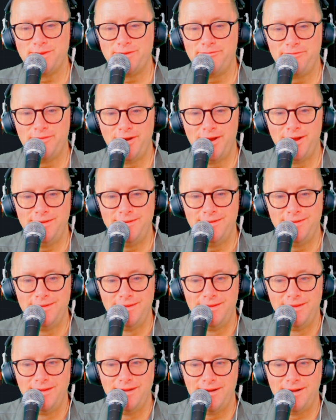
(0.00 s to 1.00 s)
fun.
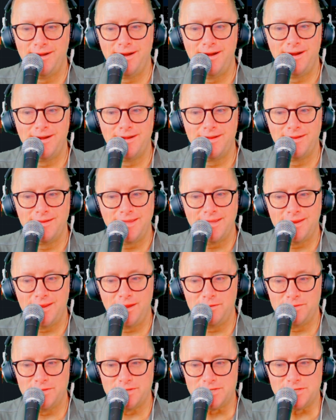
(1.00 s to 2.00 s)
Get out
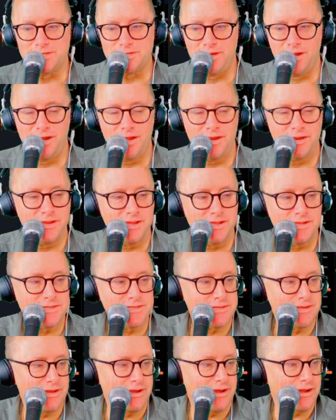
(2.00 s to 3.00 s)
in the sun.
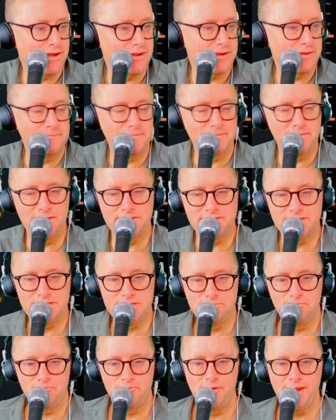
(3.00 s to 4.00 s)
It's
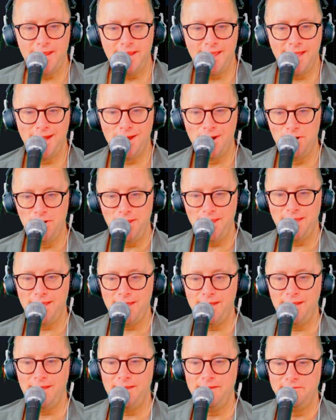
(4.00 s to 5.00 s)
spring out,
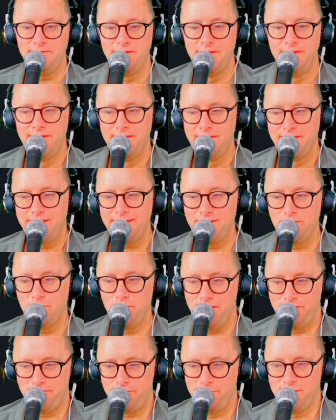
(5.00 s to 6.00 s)
and get
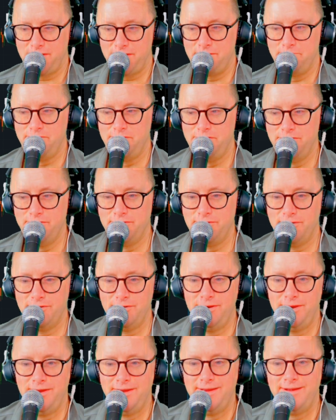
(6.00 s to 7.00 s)
away from your
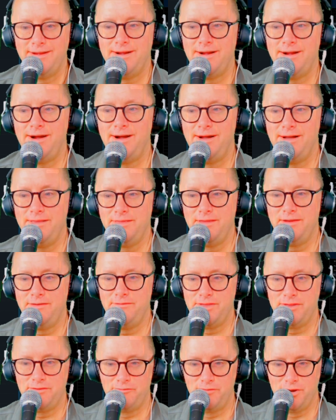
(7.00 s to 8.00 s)
computer. Live
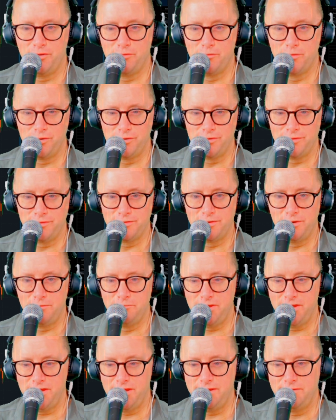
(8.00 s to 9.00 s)
in the real world a little
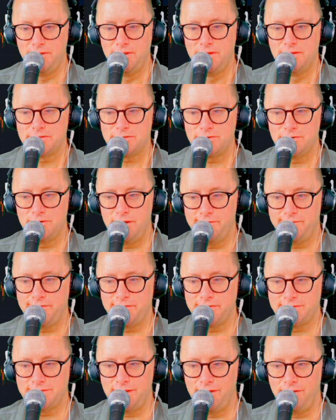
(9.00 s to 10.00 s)
bit. Turn off your
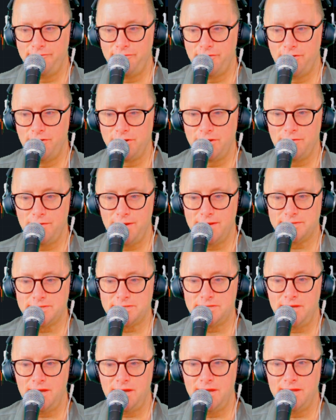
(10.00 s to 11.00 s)
cell phone. Go
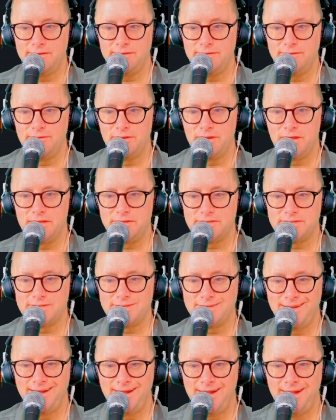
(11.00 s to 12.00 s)
outside, look at the
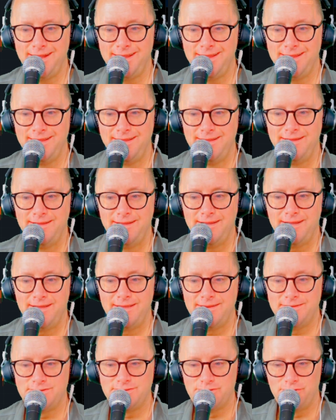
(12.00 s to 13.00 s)
sky,
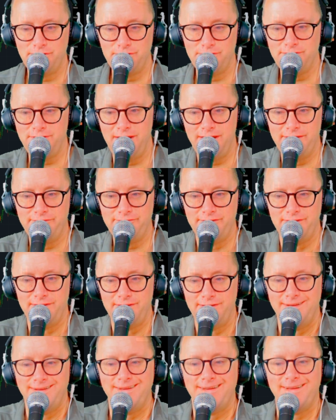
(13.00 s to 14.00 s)
and enjoy your life.
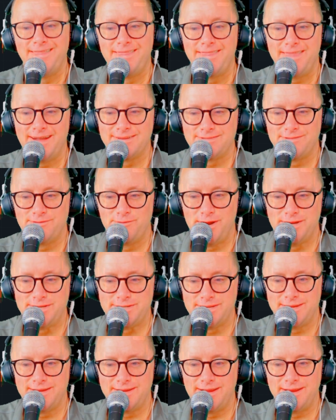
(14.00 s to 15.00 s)
Thanks for
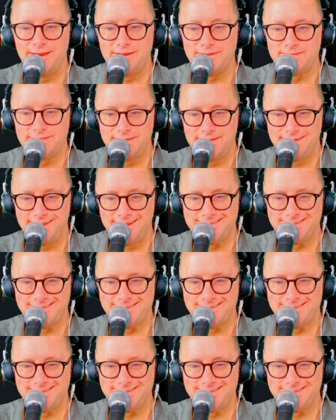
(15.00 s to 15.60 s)
watching, and I'll see you next